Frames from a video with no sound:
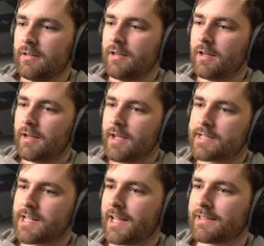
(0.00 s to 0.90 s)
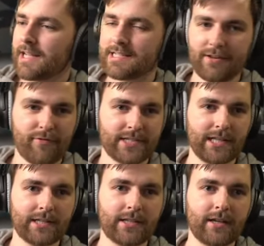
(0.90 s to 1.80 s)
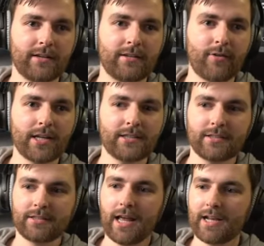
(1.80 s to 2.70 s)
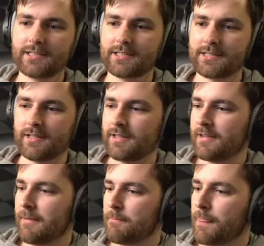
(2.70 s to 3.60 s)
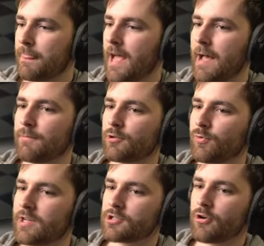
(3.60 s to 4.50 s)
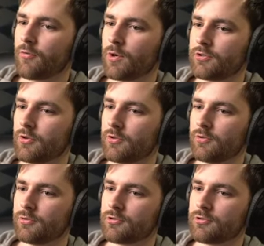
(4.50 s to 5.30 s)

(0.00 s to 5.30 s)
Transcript: uh, it's like a testing facility right and it's I'm not really sure what you could do to